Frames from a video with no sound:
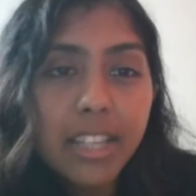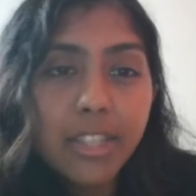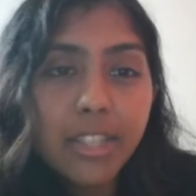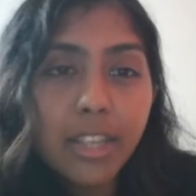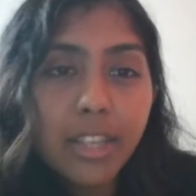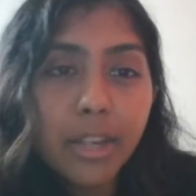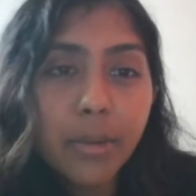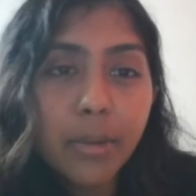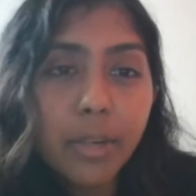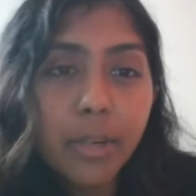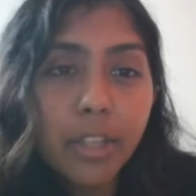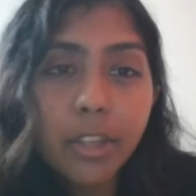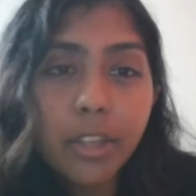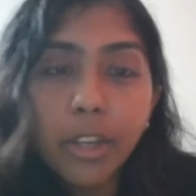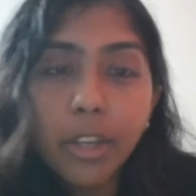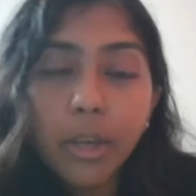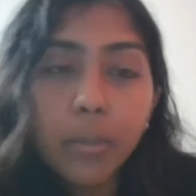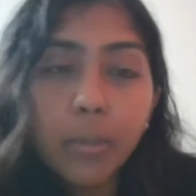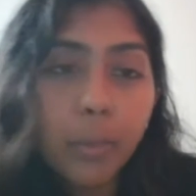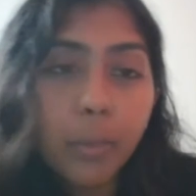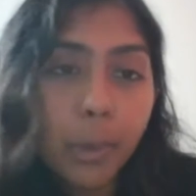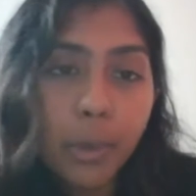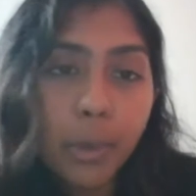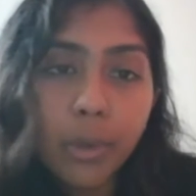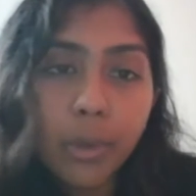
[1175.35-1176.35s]
So, you
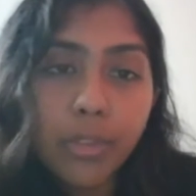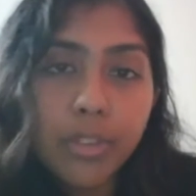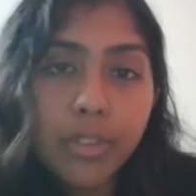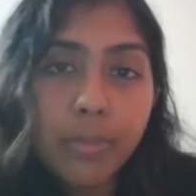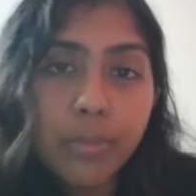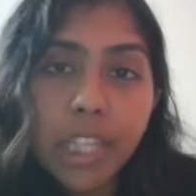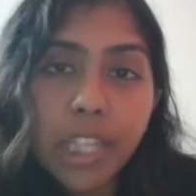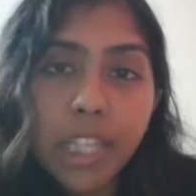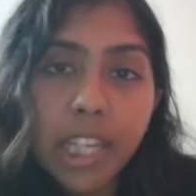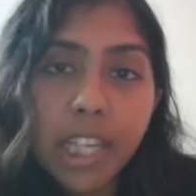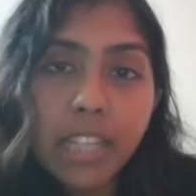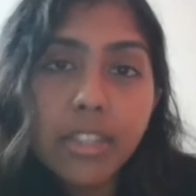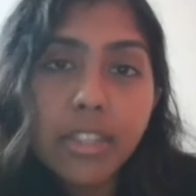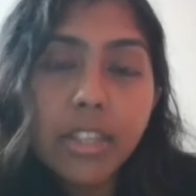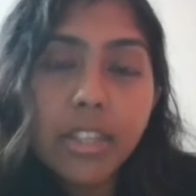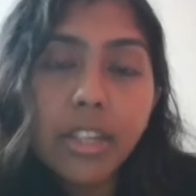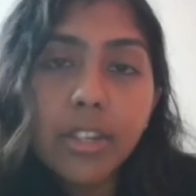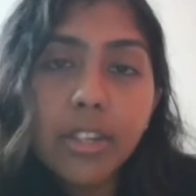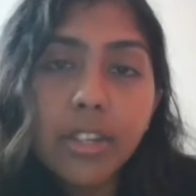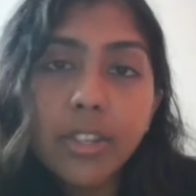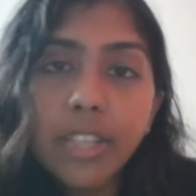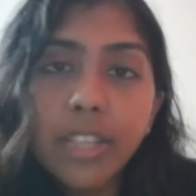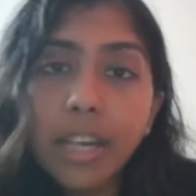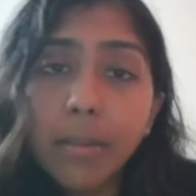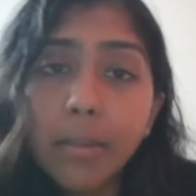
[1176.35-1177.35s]
know, boil off some
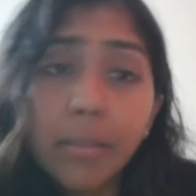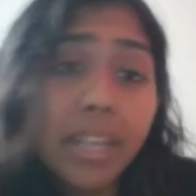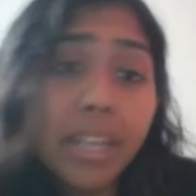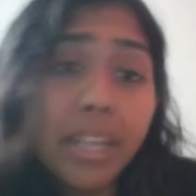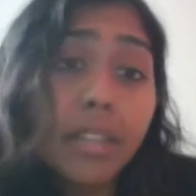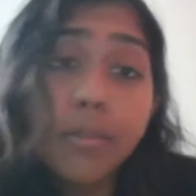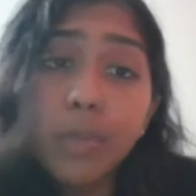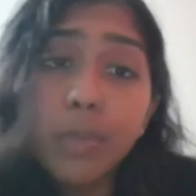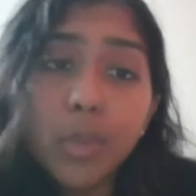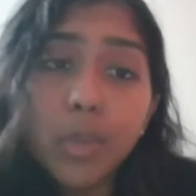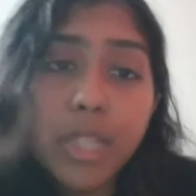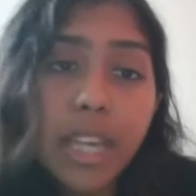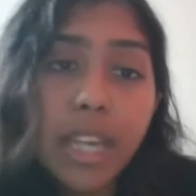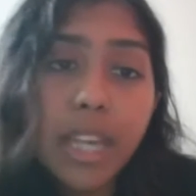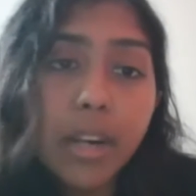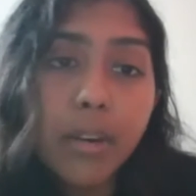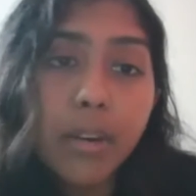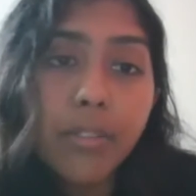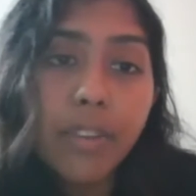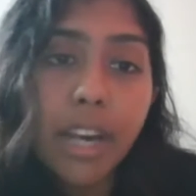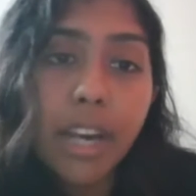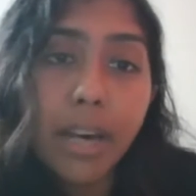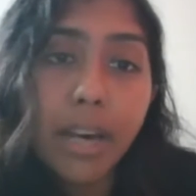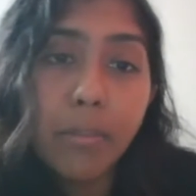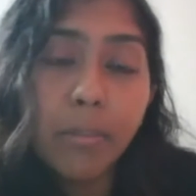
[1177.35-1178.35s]
potatoes and make them
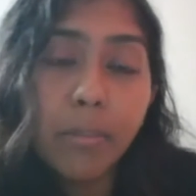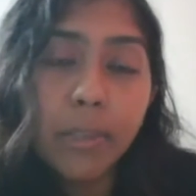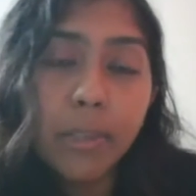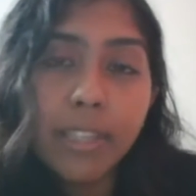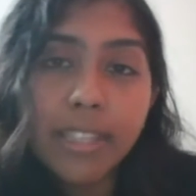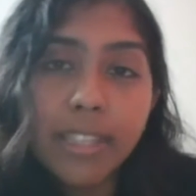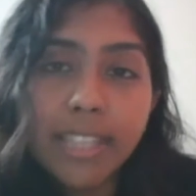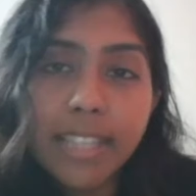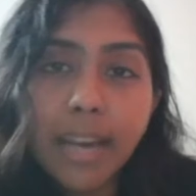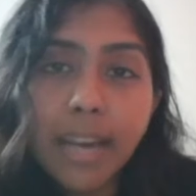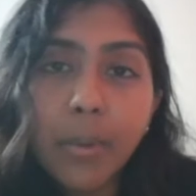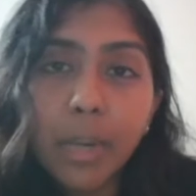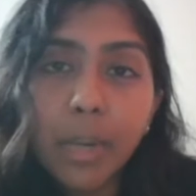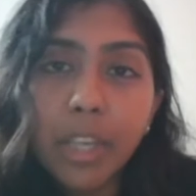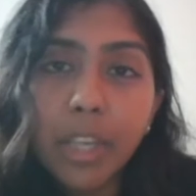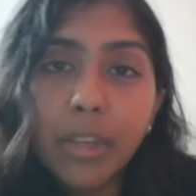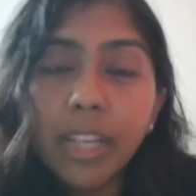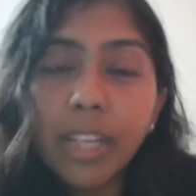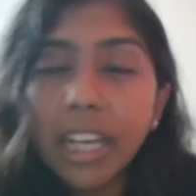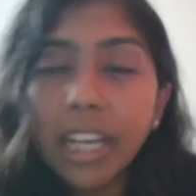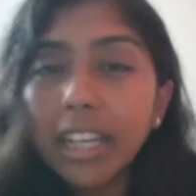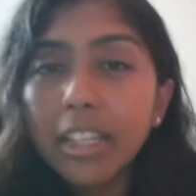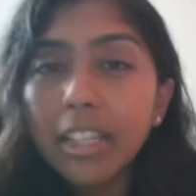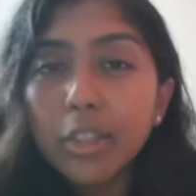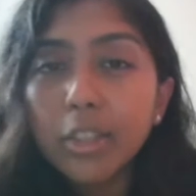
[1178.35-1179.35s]
yourself, because that way
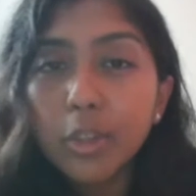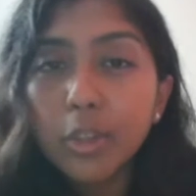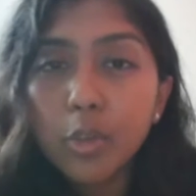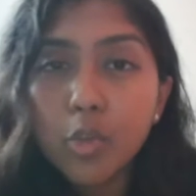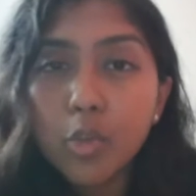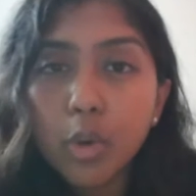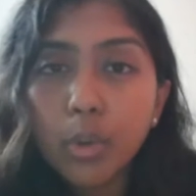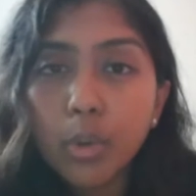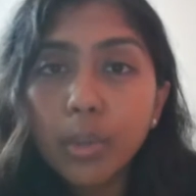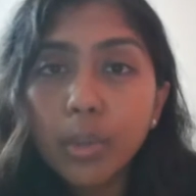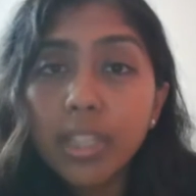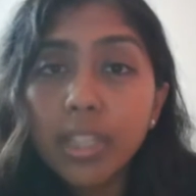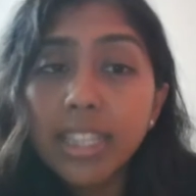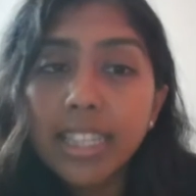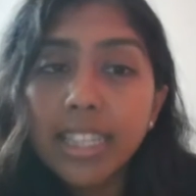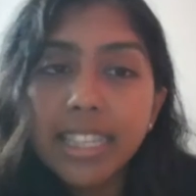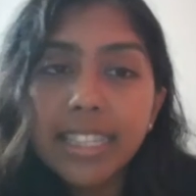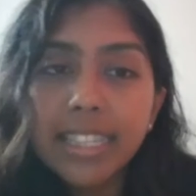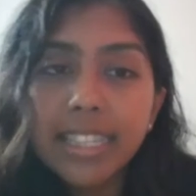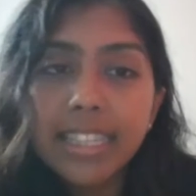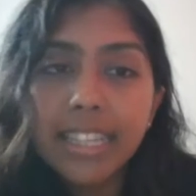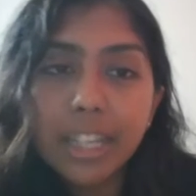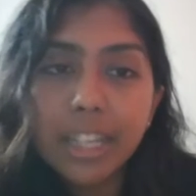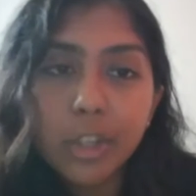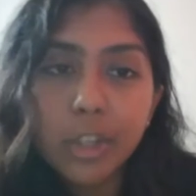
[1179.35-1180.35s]
you can at least control the
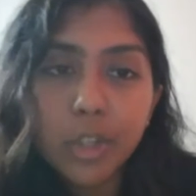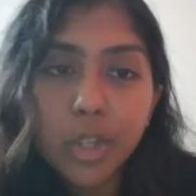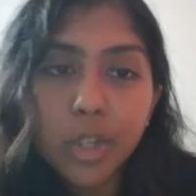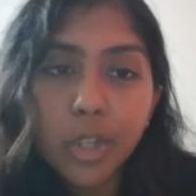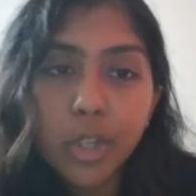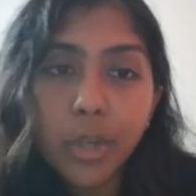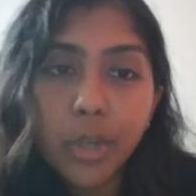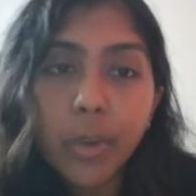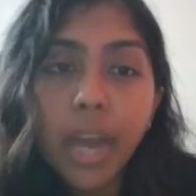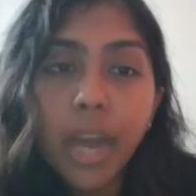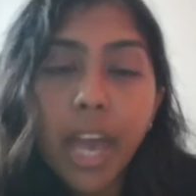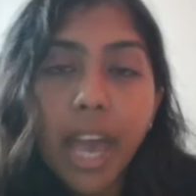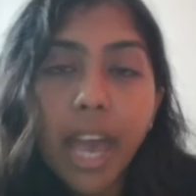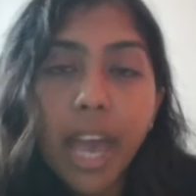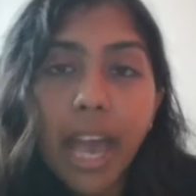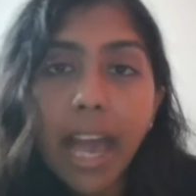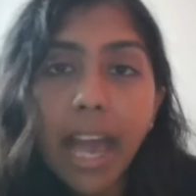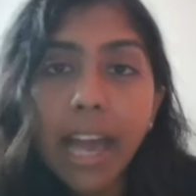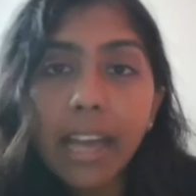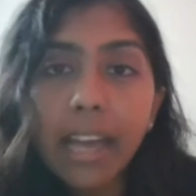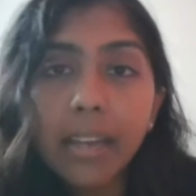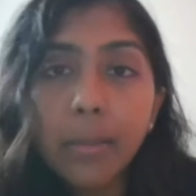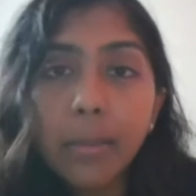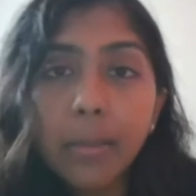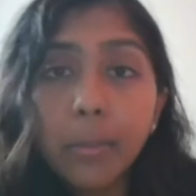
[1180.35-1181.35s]
seasoning too
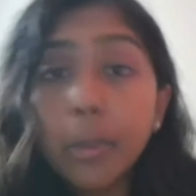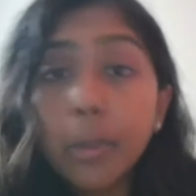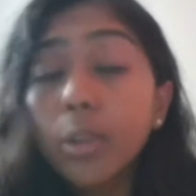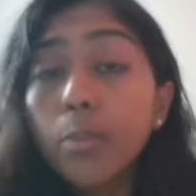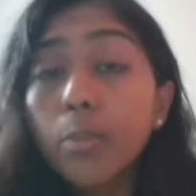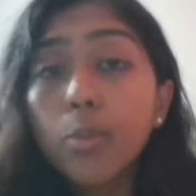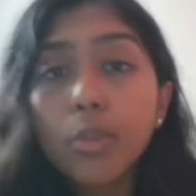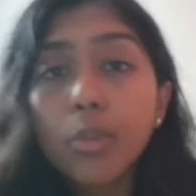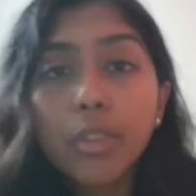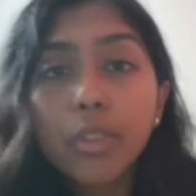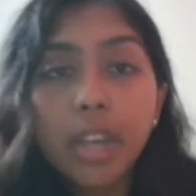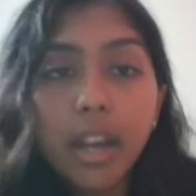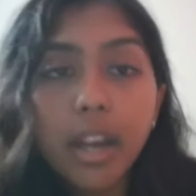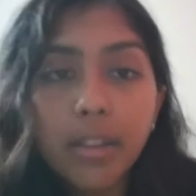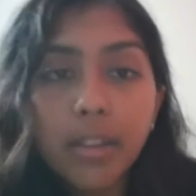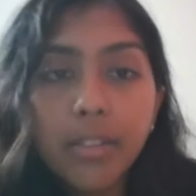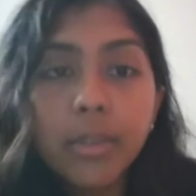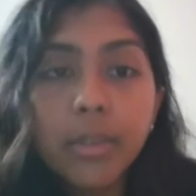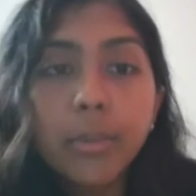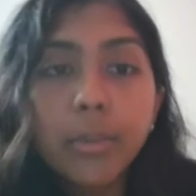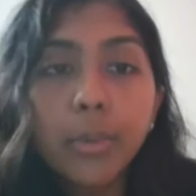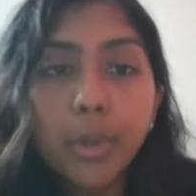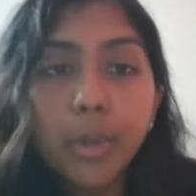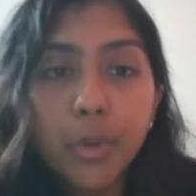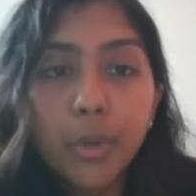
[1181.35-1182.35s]
and put them through the
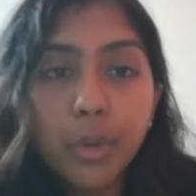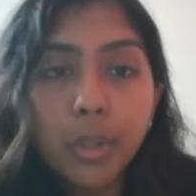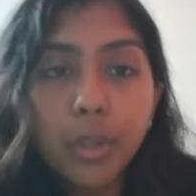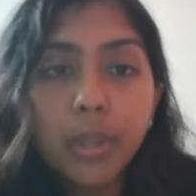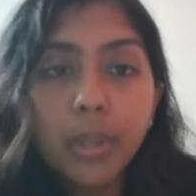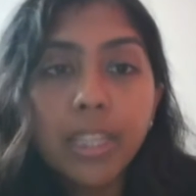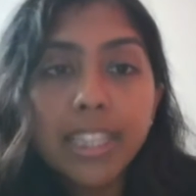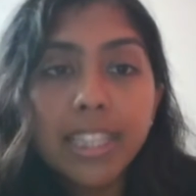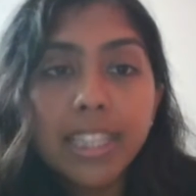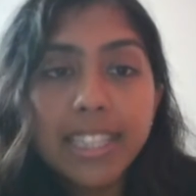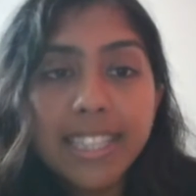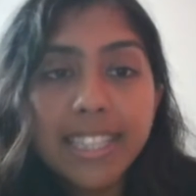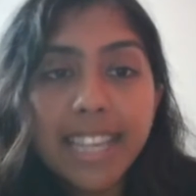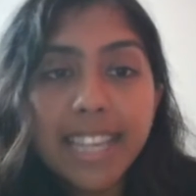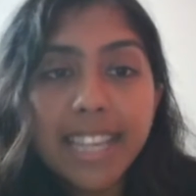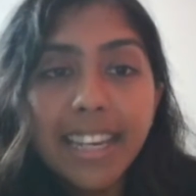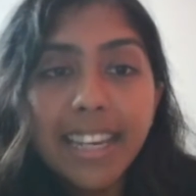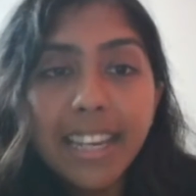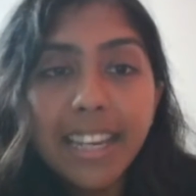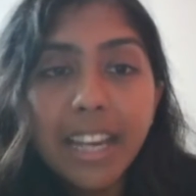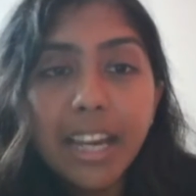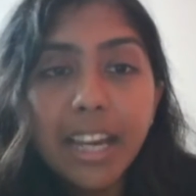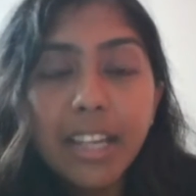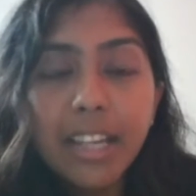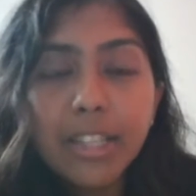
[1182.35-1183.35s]
oven or the grill
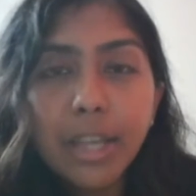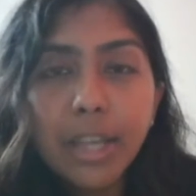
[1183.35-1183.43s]
instead.